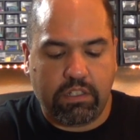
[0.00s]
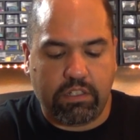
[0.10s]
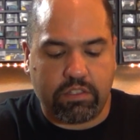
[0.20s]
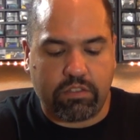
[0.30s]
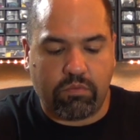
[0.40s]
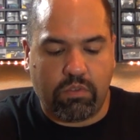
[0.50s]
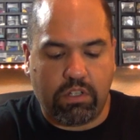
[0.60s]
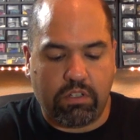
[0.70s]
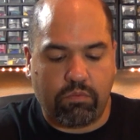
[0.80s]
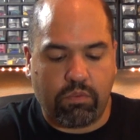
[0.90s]
It's the
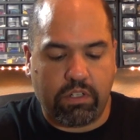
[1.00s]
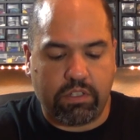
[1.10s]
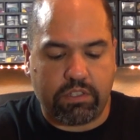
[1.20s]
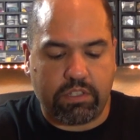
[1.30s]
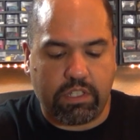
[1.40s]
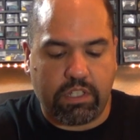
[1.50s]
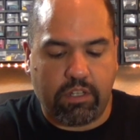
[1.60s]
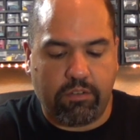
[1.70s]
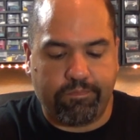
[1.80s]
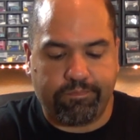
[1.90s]
one where it's the
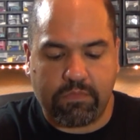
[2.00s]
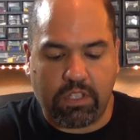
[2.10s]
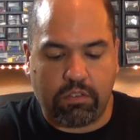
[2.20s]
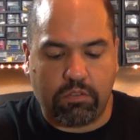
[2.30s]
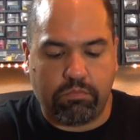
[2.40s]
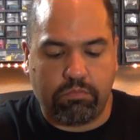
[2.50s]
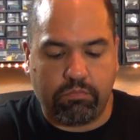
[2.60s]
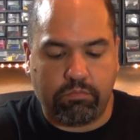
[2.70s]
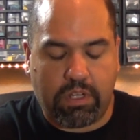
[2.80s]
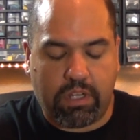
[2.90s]
um, the little
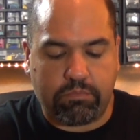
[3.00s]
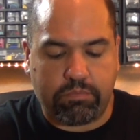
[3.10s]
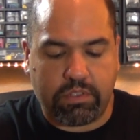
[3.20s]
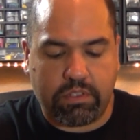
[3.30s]
pup